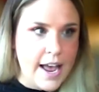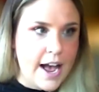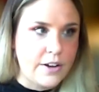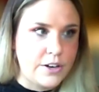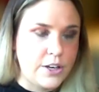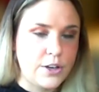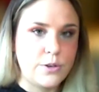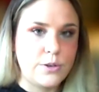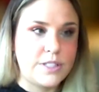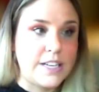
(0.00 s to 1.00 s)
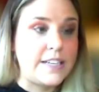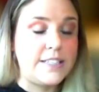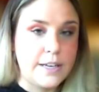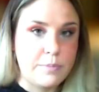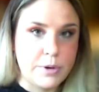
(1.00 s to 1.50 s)
How do you dig
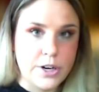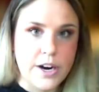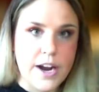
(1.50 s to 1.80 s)
deeper